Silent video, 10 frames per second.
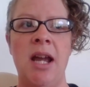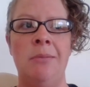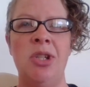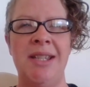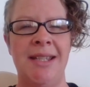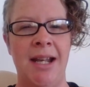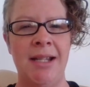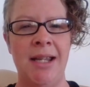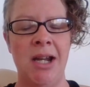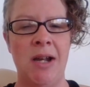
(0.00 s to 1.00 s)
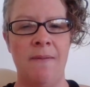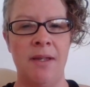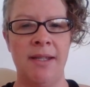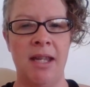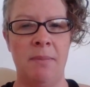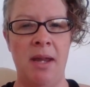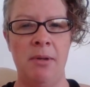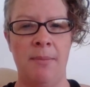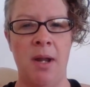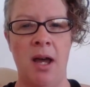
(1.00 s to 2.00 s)
I'm just sitting there, and it feels like
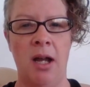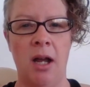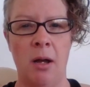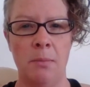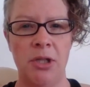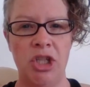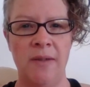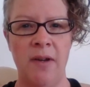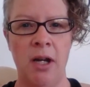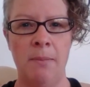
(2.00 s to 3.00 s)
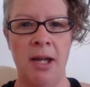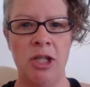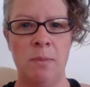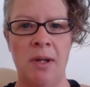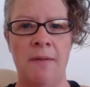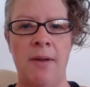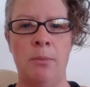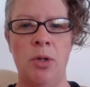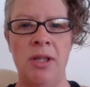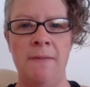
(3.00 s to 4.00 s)
maybe I'm not accomplishing very much, but if
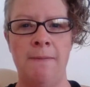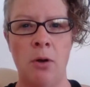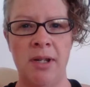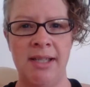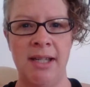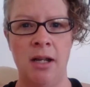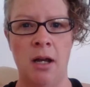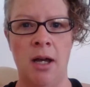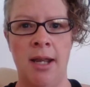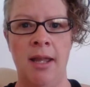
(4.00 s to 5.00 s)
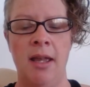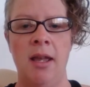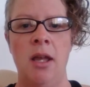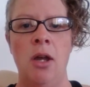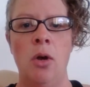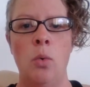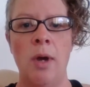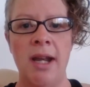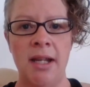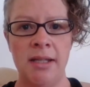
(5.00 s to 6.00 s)
I'm really focusing on
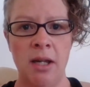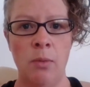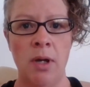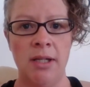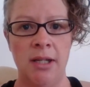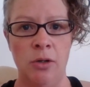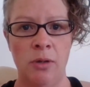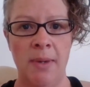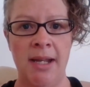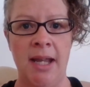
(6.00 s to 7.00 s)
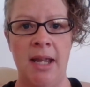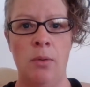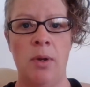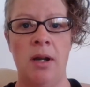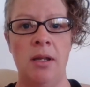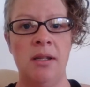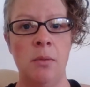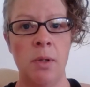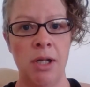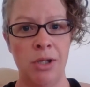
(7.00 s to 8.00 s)
what it is I want to do with my day, what it is I
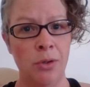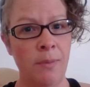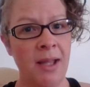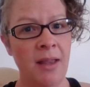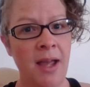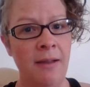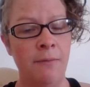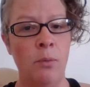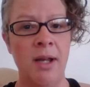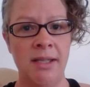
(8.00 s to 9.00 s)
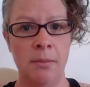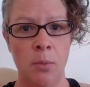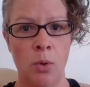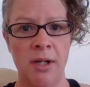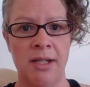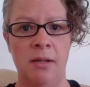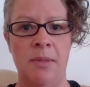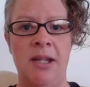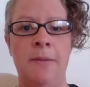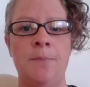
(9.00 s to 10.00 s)
want to do with my life, what's important to
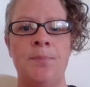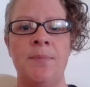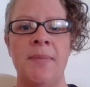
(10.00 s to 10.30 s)
me,